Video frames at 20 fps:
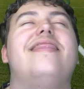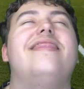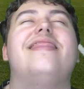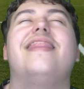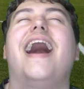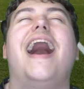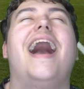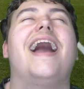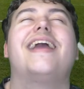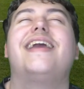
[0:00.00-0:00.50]

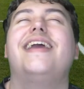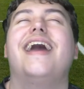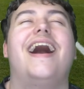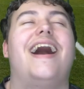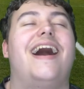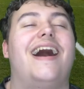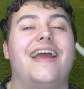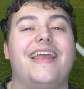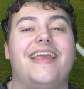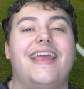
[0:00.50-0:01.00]
That
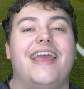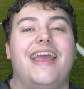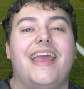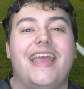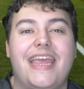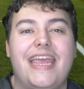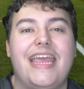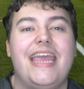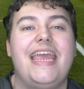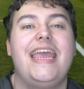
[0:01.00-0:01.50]
guy,
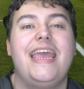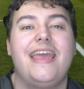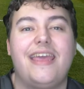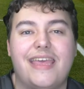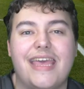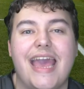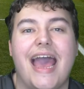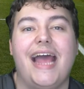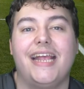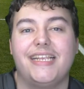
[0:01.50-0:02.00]
he
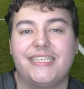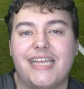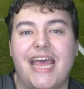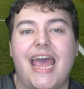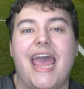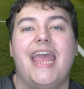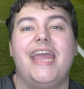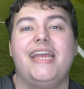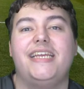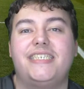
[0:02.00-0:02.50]
gets
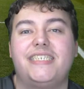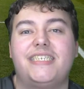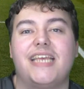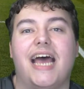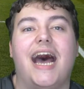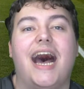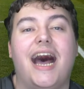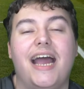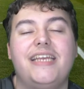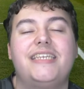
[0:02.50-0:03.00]
a
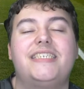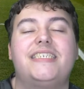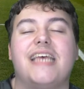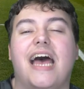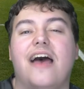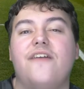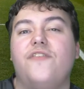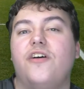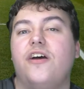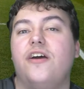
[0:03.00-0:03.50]
high
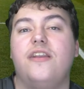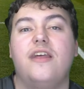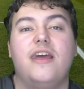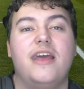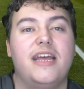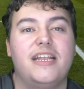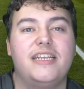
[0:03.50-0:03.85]
7,